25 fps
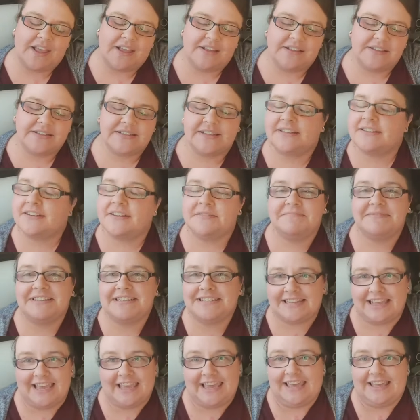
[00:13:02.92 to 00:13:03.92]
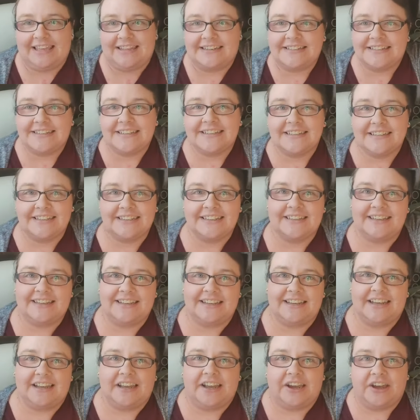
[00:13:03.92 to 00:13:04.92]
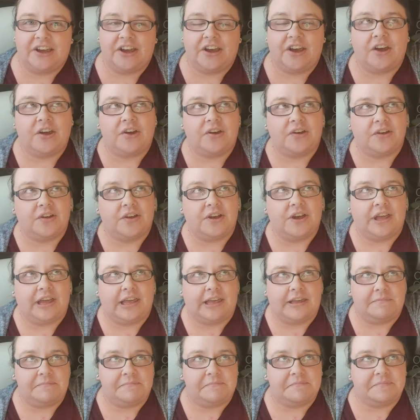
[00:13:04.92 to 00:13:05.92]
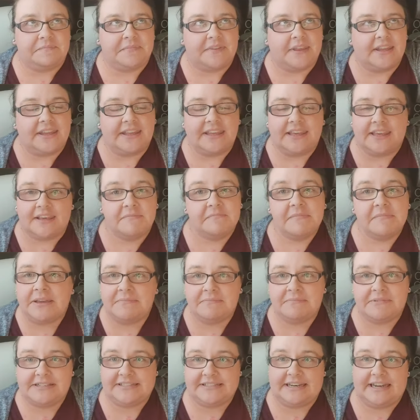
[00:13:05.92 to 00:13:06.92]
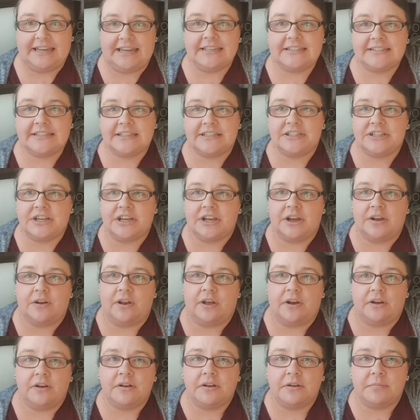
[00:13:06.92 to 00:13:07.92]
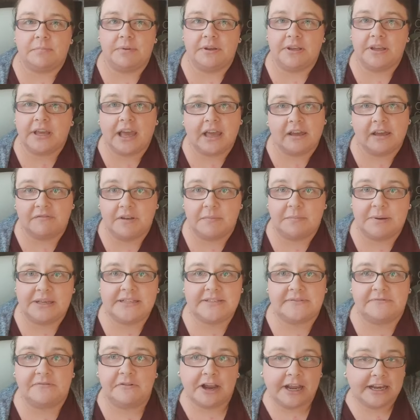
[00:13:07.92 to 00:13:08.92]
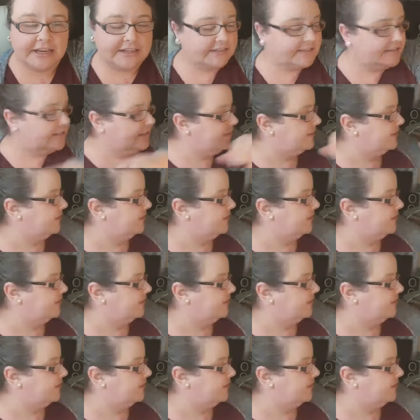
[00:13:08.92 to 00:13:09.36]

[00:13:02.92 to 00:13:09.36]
So don't be scared. You can make mistakes as you go along, but you have your best friend.